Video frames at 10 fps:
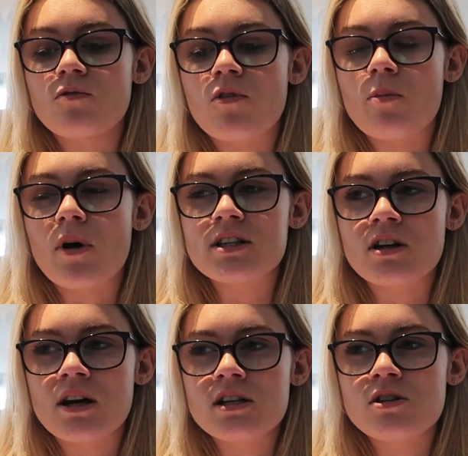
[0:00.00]
I
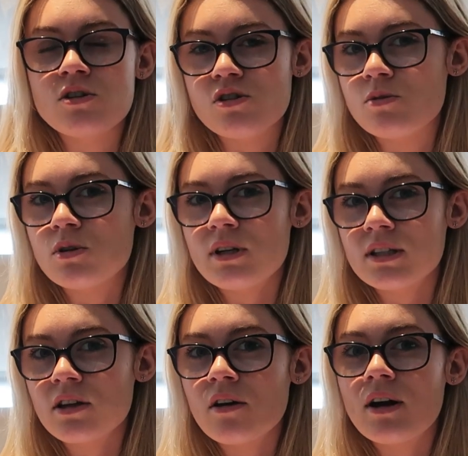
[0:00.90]
started YouTube 2
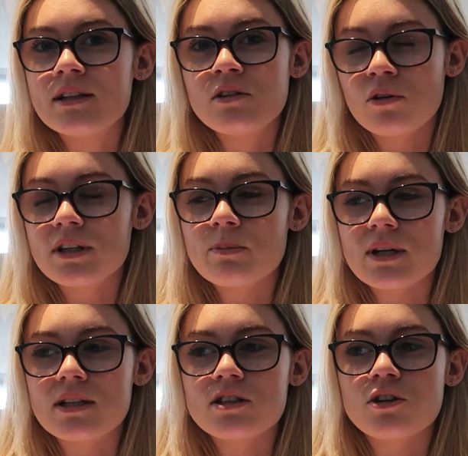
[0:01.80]
years ago, I did not
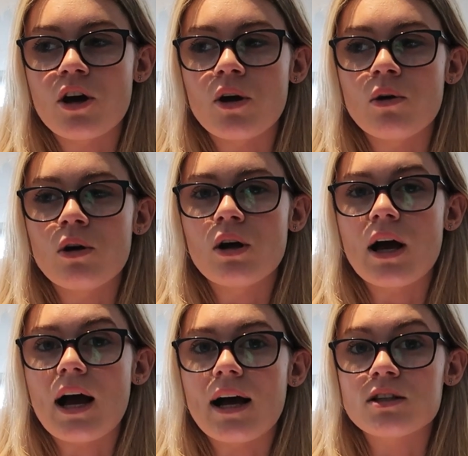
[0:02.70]
expect it to go
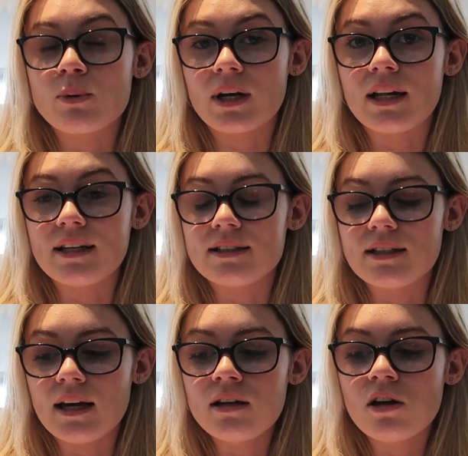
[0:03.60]
as quickly as it
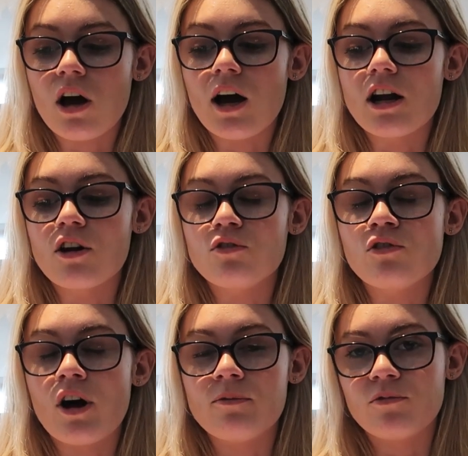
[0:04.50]
did, and
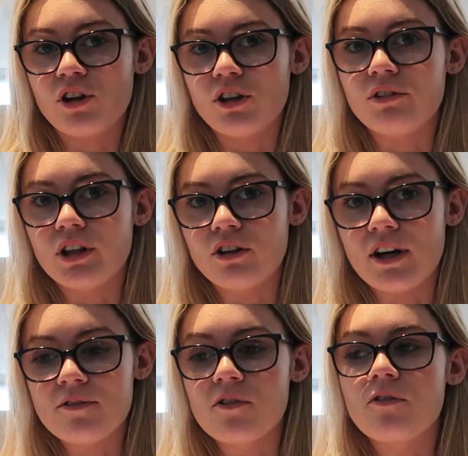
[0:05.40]
I'm really, really
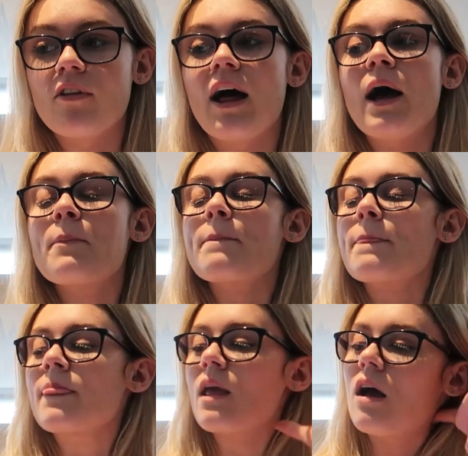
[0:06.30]
grateful for that.
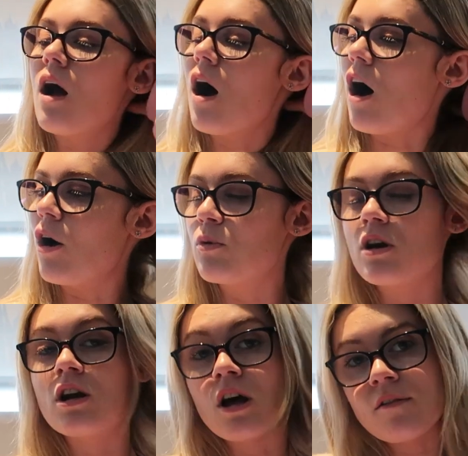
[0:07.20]
I would
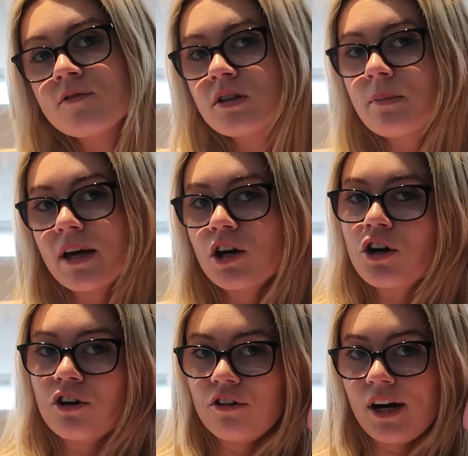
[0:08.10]
love to make a
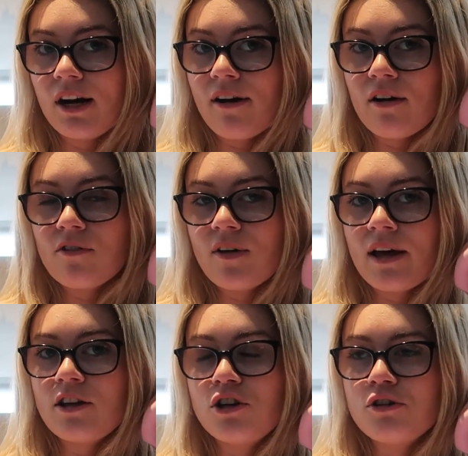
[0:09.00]
career out of
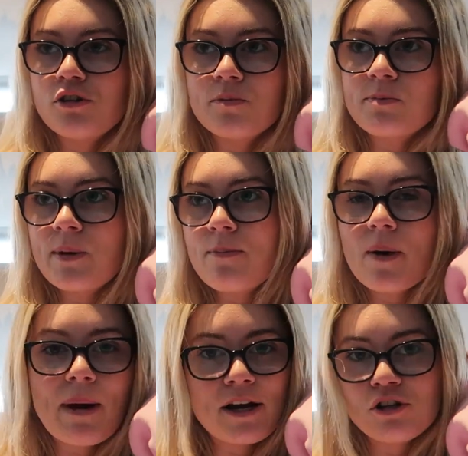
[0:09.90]
it. YouTube's been my
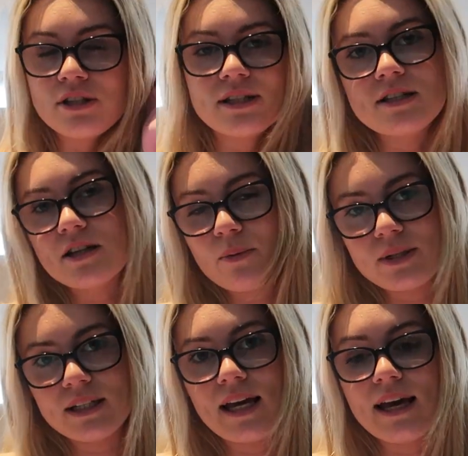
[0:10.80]
passion since I
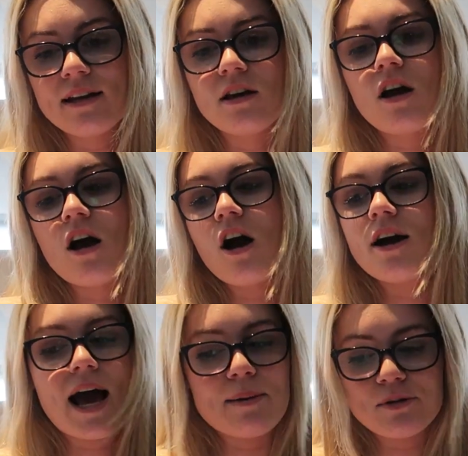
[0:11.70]
was a kid.
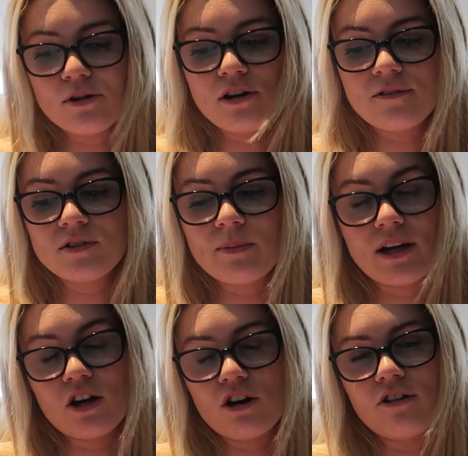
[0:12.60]
I'd absolutely love to
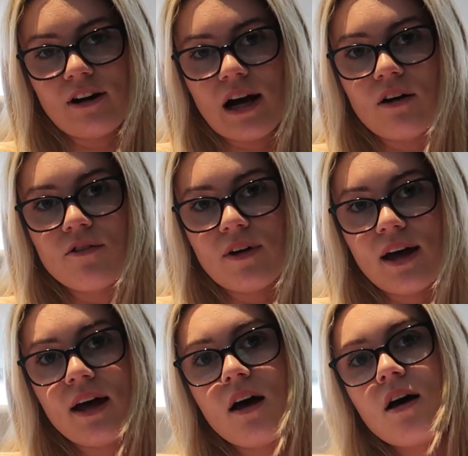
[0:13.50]
make a career out of it.